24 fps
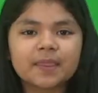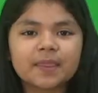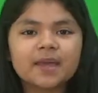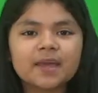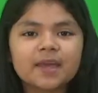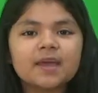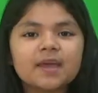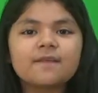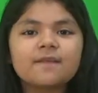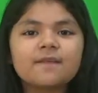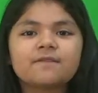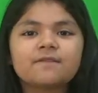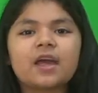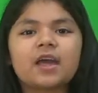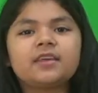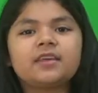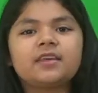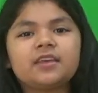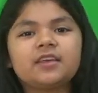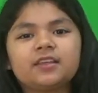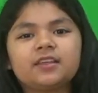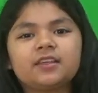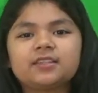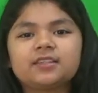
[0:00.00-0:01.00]

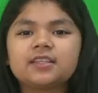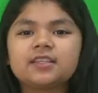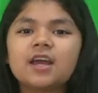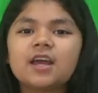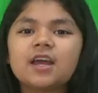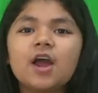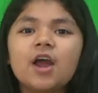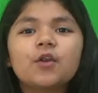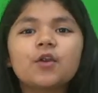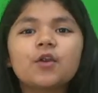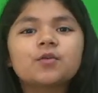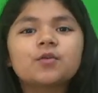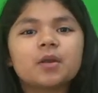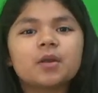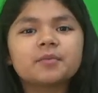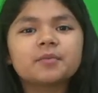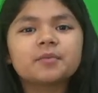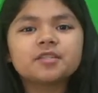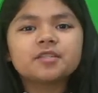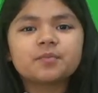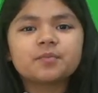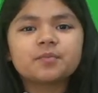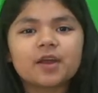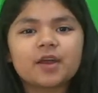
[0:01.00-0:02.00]
Vikings, remember to
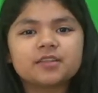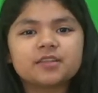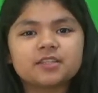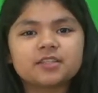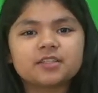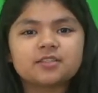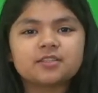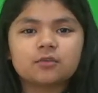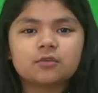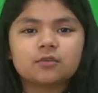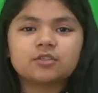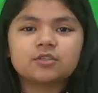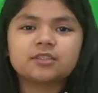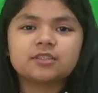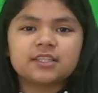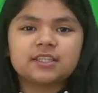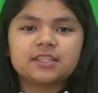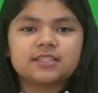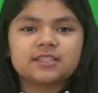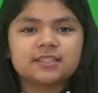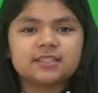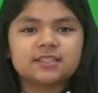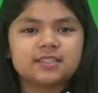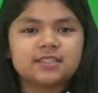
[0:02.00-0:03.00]
practice social
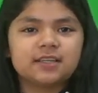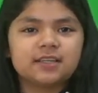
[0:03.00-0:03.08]
distancing.